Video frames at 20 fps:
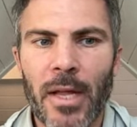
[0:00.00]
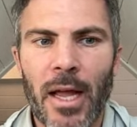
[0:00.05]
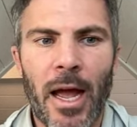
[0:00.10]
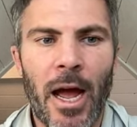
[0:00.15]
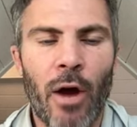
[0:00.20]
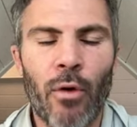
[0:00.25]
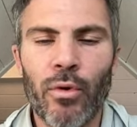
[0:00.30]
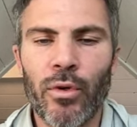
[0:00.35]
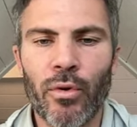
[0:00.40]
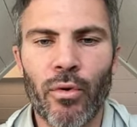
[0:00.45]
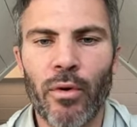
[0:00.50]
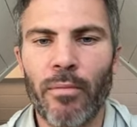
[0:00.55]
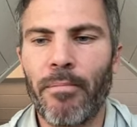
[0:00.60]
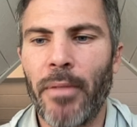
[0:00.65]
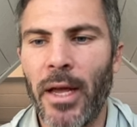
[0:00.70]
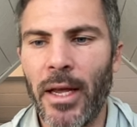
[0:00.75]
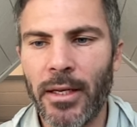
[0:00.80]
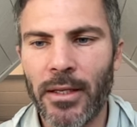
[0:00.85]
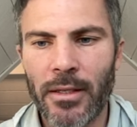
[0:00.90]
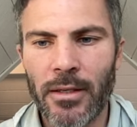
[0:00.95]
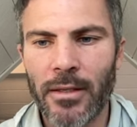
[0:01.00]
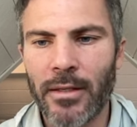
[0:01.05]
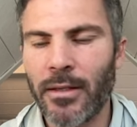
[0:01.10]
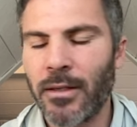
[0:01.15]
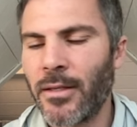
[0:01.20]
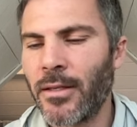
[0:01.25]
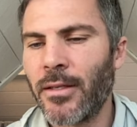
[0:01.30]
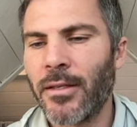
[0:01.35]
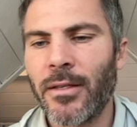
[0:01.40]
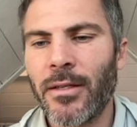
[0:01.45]
outdoor-based
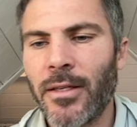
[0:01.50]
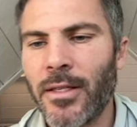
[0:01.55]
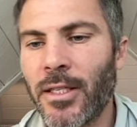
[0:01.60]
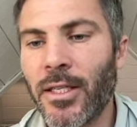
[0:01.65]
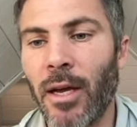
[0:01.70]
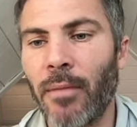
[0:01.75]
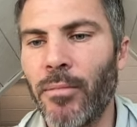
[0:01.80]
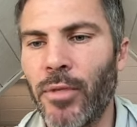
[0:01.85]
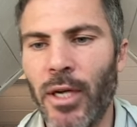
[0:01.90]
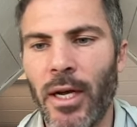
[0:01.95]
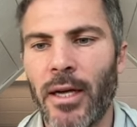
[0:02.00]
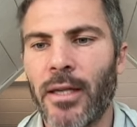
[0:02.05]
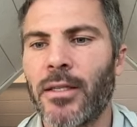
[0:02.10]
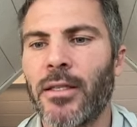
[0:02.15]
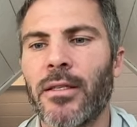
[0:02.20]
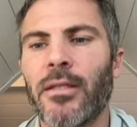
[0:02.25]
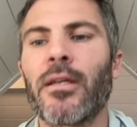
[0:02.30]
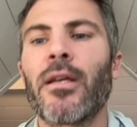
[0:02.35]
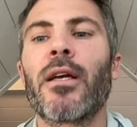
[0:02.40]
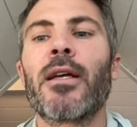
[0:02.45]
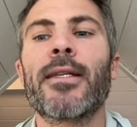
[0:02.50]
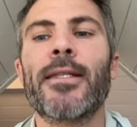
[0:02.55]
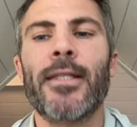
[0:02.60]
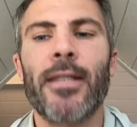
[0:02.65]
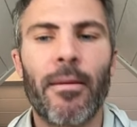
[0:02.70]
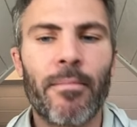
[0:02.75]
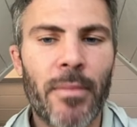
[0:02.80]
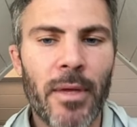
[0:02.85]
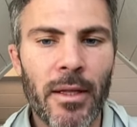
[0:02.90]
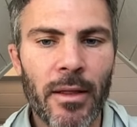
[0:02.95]
subjects,
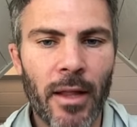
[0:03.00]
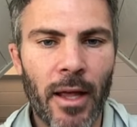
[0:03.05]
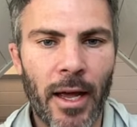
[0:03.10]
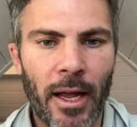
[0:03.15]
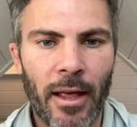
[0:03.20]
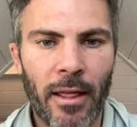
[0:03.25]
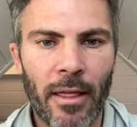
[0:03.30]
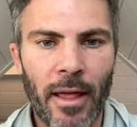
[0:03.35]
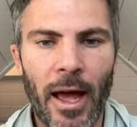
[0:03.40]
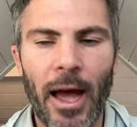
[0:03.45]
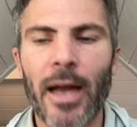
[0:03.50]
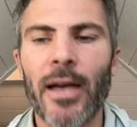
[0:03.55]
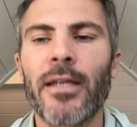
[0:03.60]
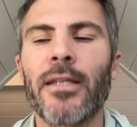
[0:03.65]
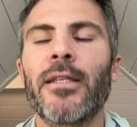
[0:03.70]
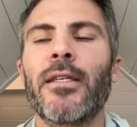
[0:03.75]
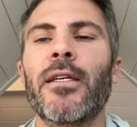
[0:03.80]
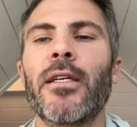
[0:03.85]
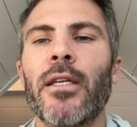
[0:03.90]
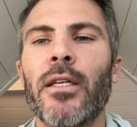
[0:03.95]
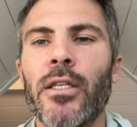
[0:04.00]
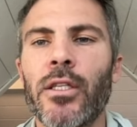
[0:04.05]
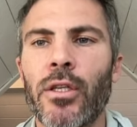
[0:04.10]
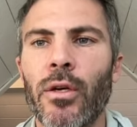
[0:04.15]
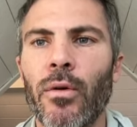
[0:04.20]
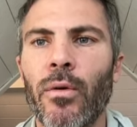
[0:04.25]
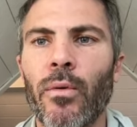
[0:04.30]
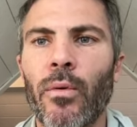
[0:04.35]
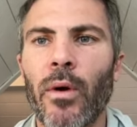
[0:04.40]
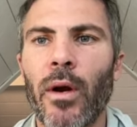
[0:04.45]
something like that.
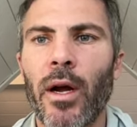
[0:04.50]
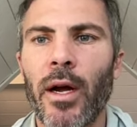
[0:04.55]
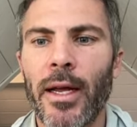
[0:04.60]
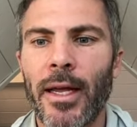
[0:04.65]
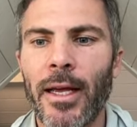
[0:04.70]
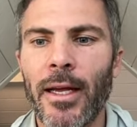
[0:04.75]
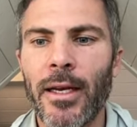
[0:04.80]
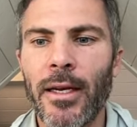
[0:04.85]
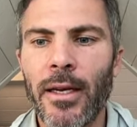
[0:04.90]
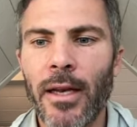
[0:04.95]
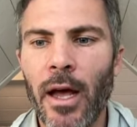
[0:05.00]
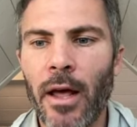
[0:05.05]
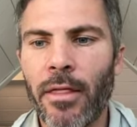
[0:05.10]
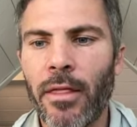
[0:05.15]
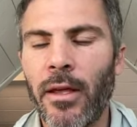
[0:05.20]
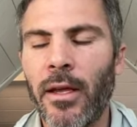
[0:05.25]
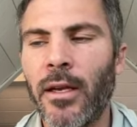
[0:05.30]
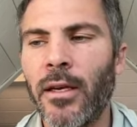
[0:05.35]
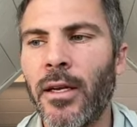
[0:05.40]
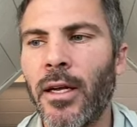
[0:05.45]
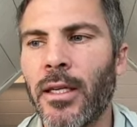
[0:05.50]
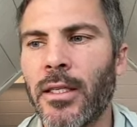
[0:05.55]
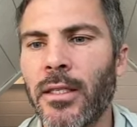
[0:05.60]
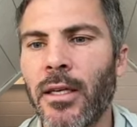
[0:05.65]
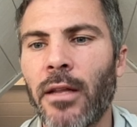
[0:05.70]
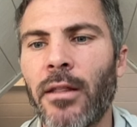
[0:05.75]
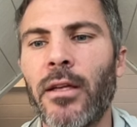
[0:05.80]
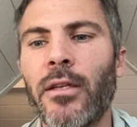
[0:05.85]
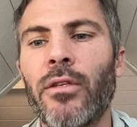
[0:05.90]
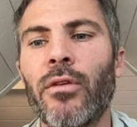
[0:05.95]
So again, it's
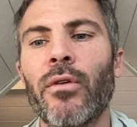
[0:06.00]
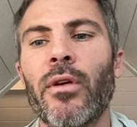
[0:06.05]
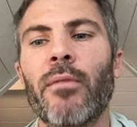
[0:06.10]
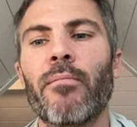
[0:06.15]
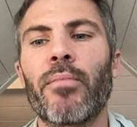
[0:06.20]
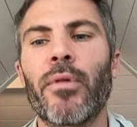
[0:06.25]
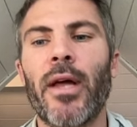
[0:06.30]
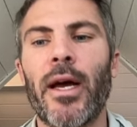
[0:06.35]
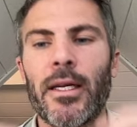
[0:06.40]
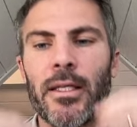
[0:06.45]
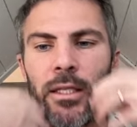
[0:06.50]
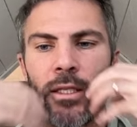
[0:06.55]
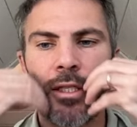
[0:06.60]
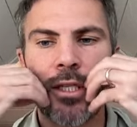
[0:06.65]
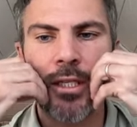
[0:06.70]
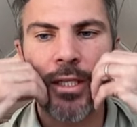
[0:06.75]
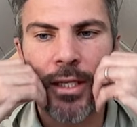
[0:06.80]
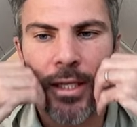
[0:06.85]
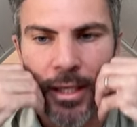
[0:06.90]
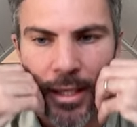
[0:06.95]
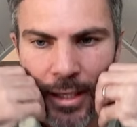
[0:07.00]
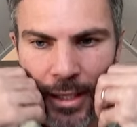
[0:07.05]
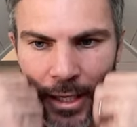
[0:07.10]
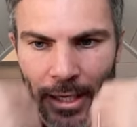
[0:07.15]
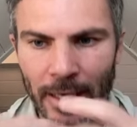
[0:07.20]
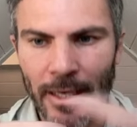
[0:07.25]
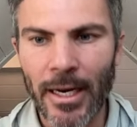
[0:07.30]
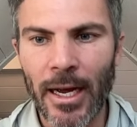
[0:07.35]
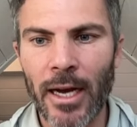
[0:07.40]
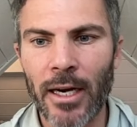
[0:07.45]
nothing too complex. It's just
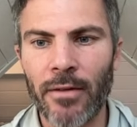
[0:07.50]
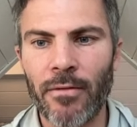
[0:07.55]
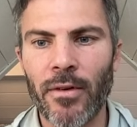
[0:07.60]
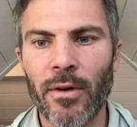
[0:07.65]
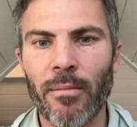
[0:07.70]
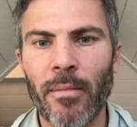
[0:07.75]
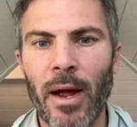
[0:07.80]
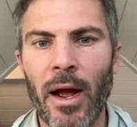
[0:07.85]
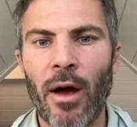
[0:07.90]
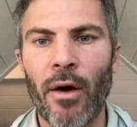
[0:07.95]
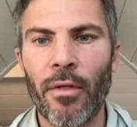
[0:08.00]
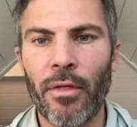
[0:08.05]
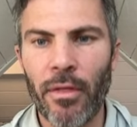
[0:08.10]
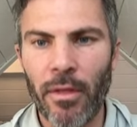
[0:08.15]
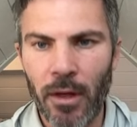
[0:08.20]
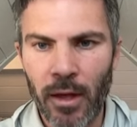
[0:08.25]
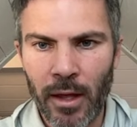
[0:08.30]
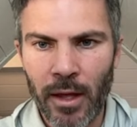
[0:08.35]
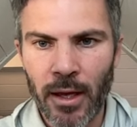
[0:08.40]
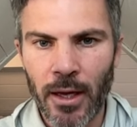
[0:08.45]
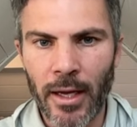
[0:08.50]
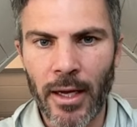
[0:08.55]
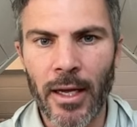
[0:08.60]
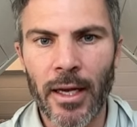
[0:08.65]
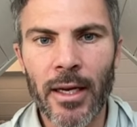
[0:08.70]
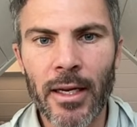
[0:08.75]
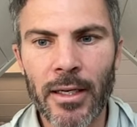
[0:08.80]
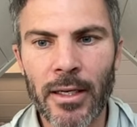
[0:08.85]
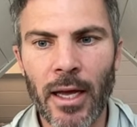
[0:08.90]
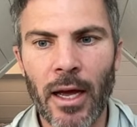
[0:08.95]
get it out of your mouth,
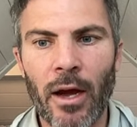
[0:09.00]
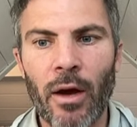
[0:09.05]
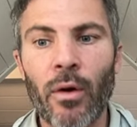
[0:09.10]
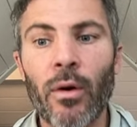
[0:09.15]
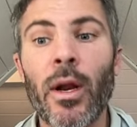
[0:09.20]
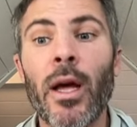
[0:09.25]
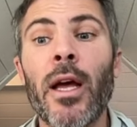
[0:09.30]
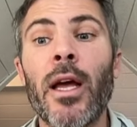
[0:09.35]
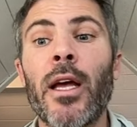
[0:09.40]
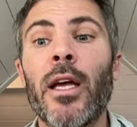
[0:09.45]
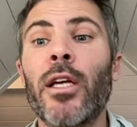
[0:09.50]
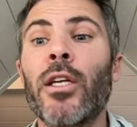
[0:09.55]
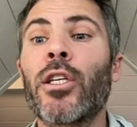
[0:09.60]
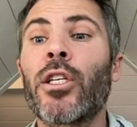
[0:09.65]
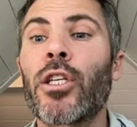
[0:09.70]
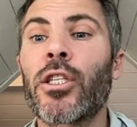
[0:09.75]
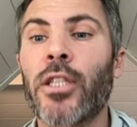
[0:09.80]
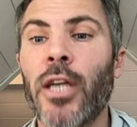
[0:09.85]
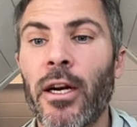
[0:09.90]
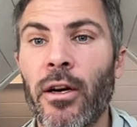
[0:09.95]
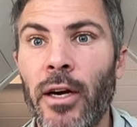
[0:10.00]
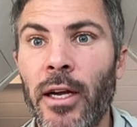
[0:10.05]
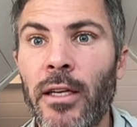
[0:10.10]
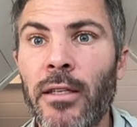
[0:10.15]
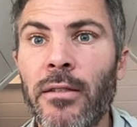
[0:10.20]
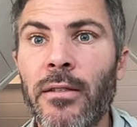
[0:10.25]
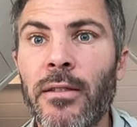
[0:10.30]
get it down, share it,